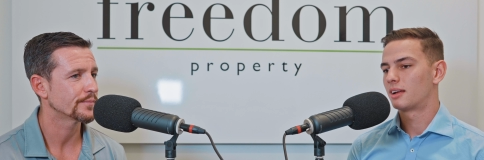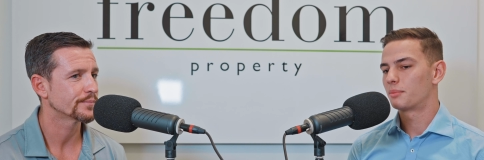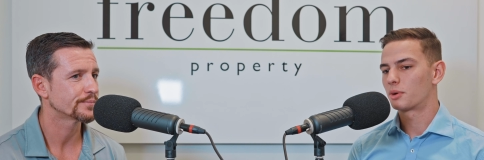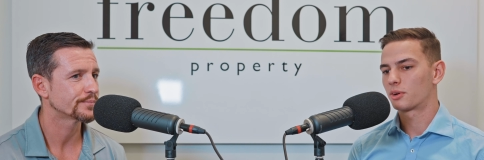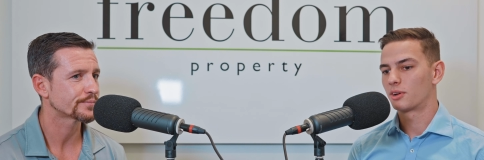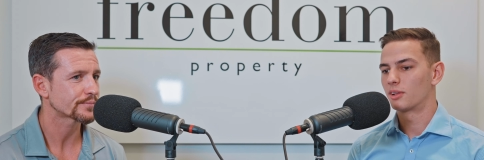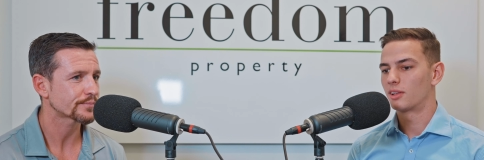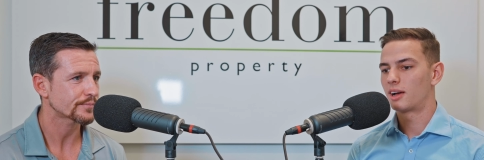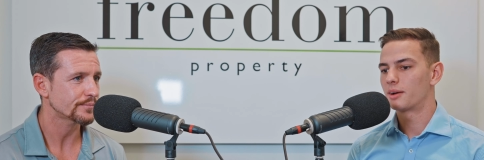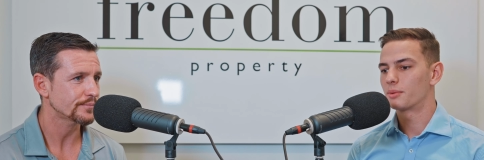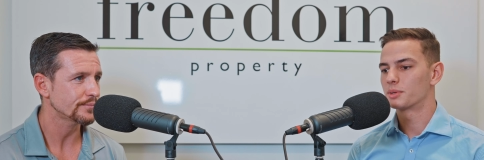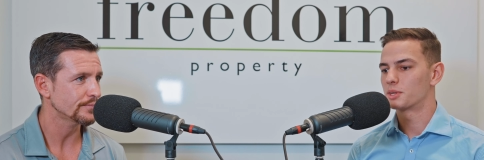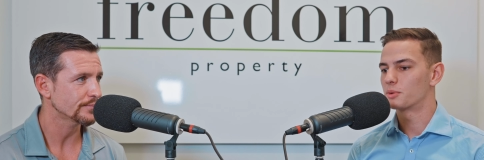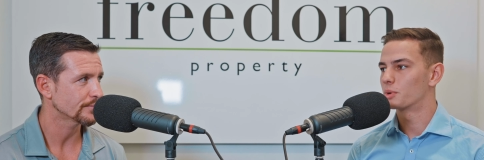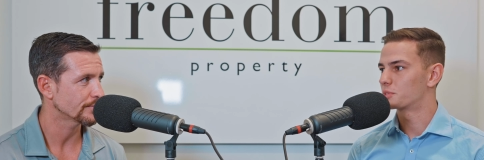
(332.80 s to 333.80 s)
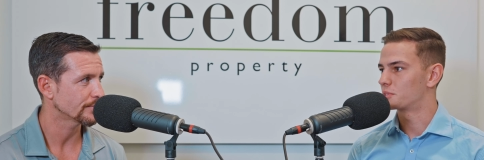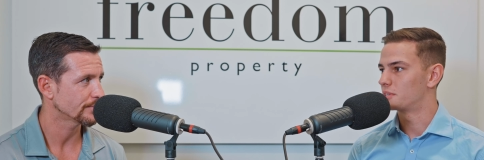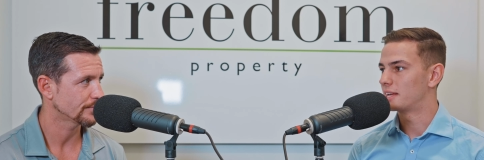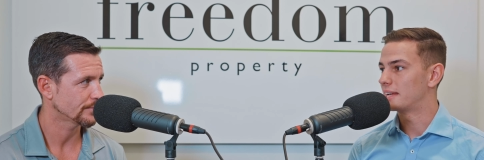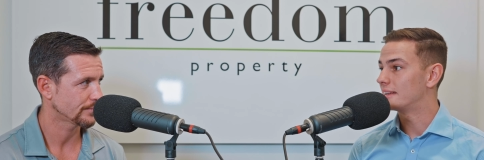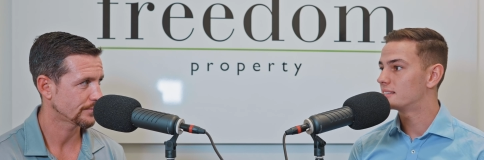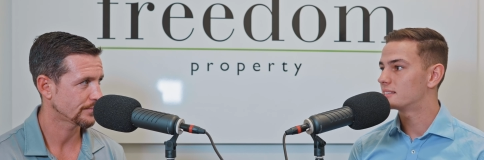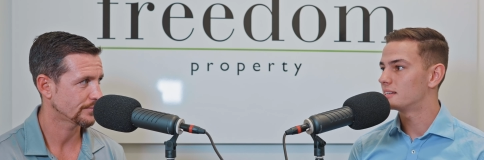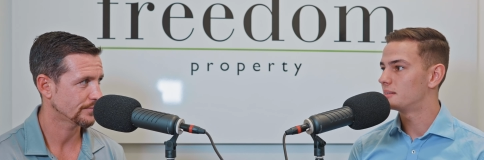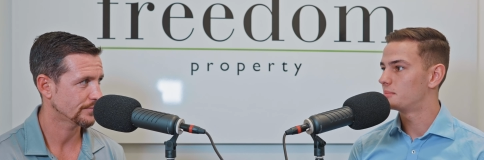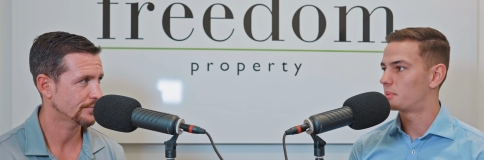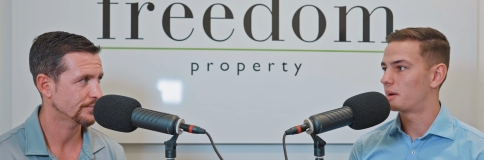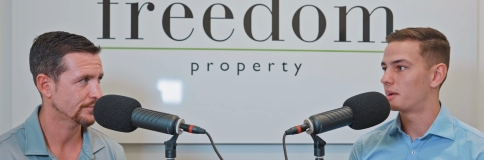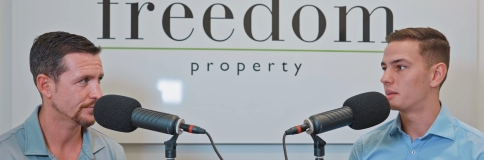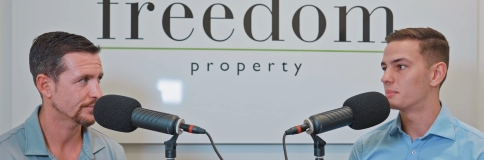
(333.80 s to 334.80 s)
Speaker 1: I'm not going to lie, it wasn't
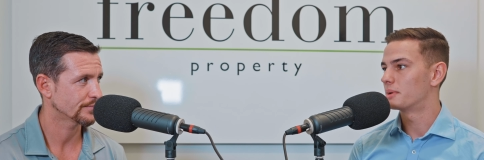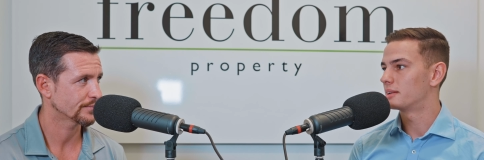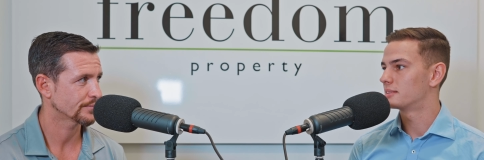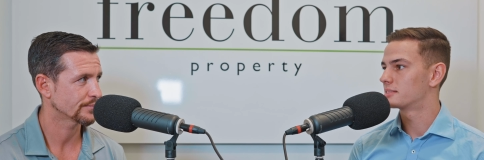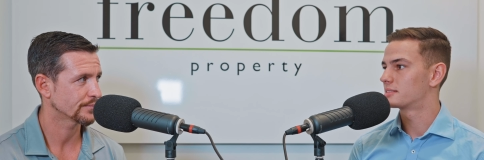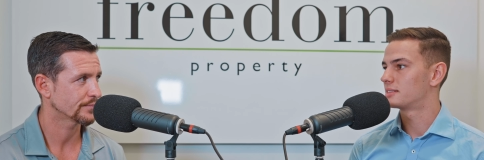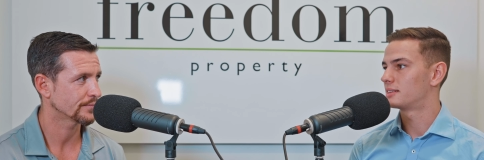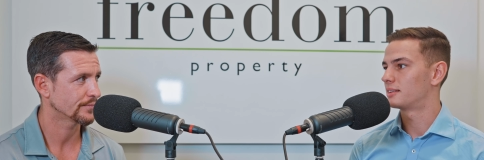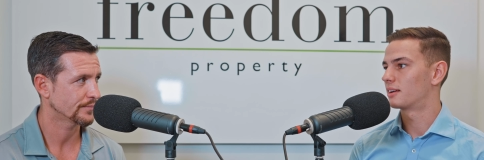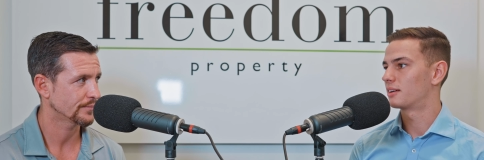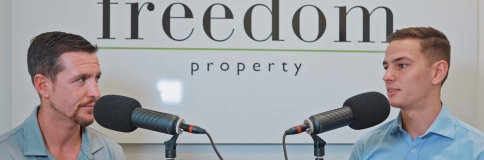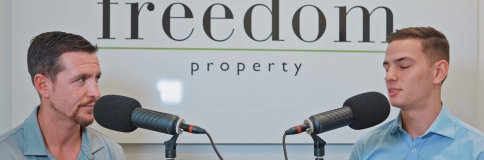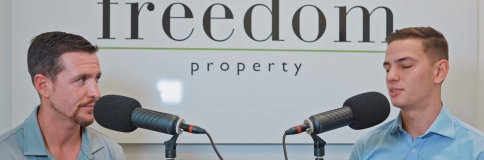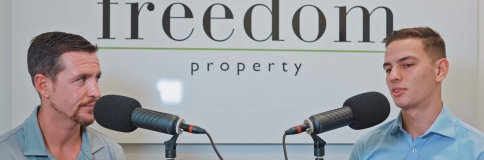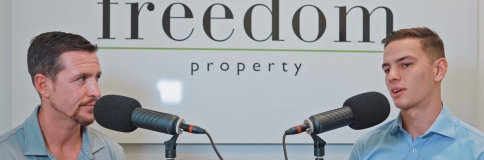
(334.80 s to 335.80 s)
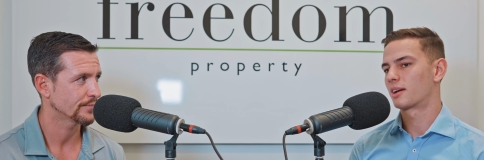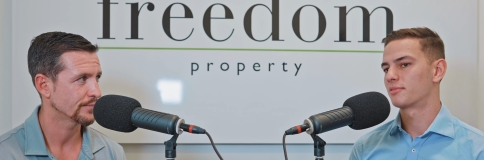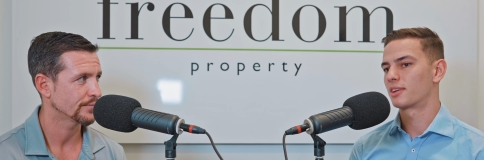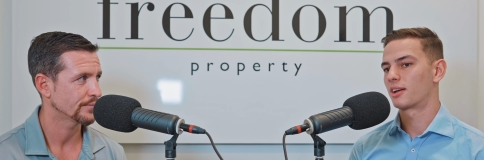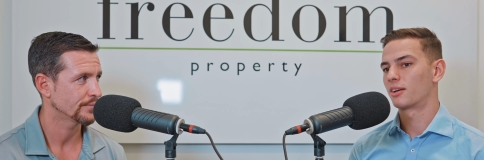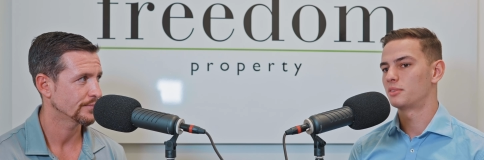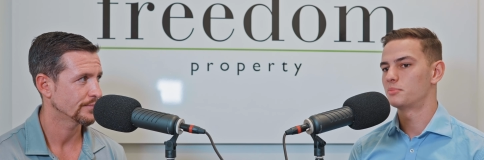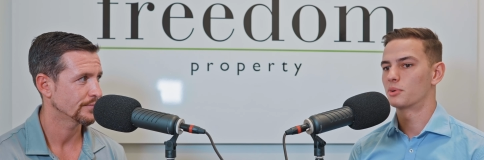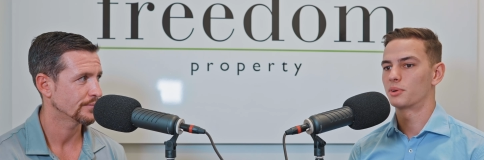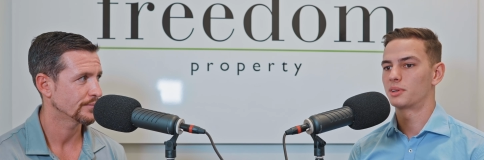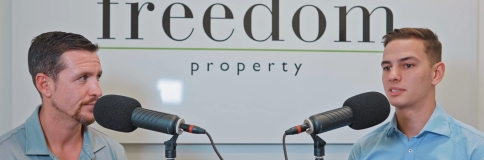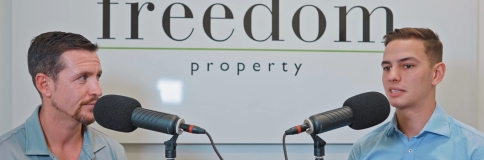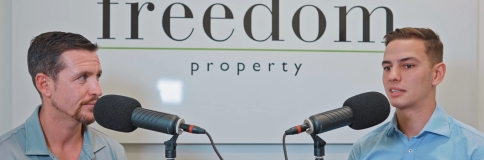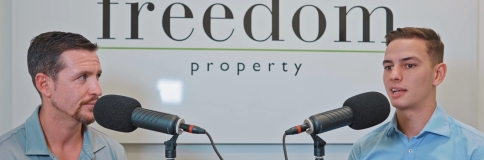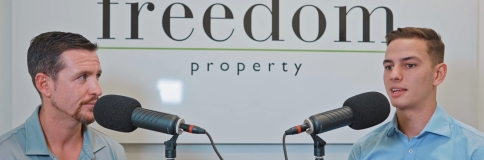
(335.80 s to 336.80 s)
easy by any means. You know, you do have the early
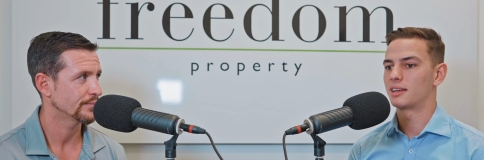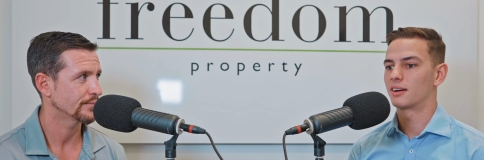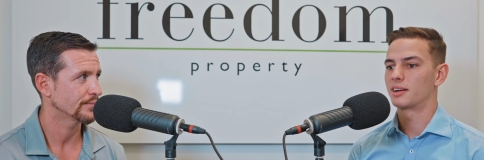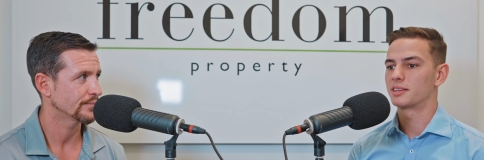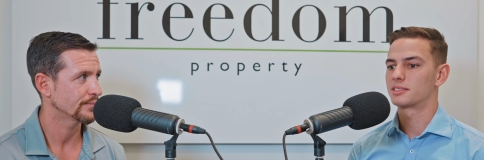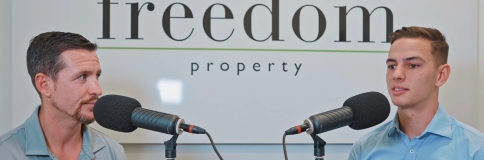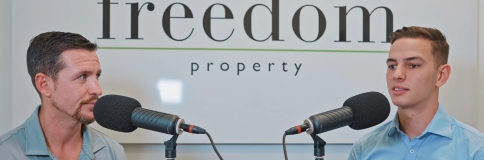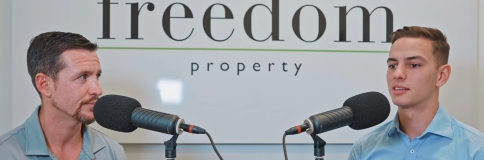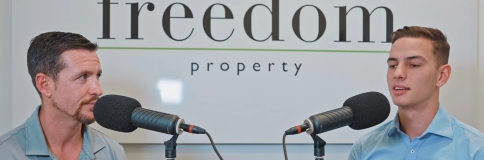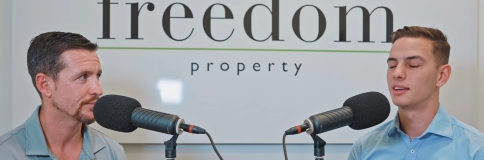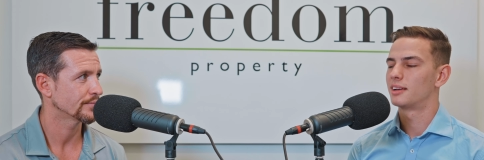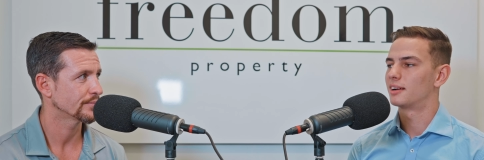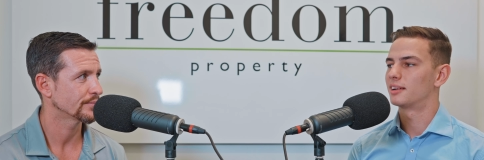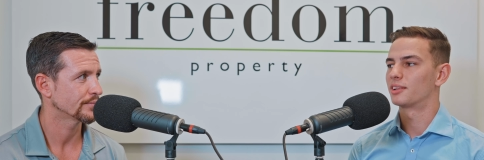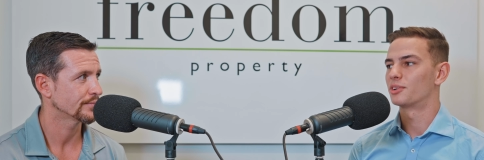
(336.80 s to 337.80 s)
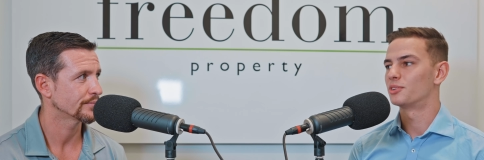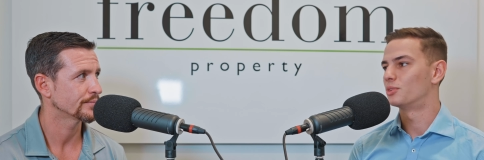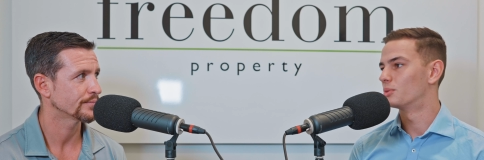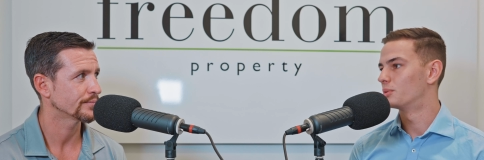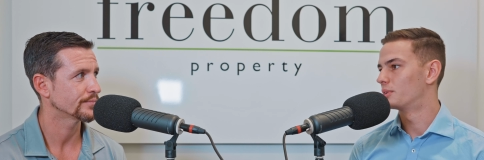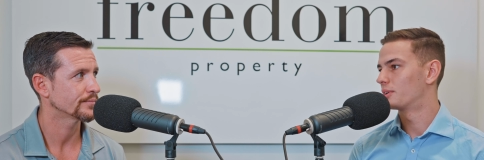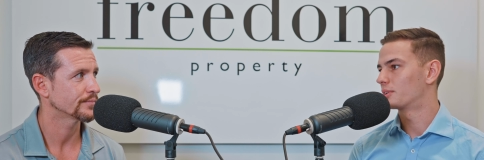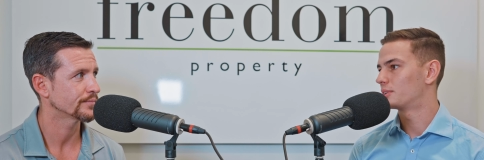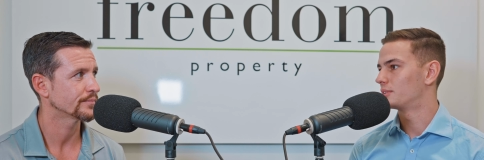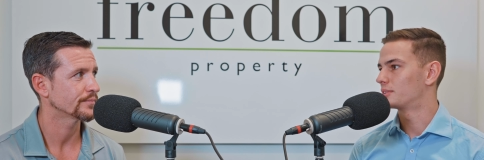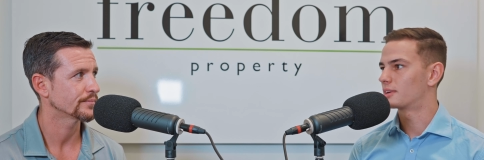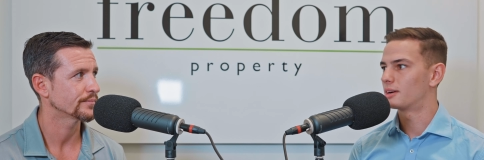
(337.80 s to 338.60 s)
mornings, the late nights, and a lot of door knocking,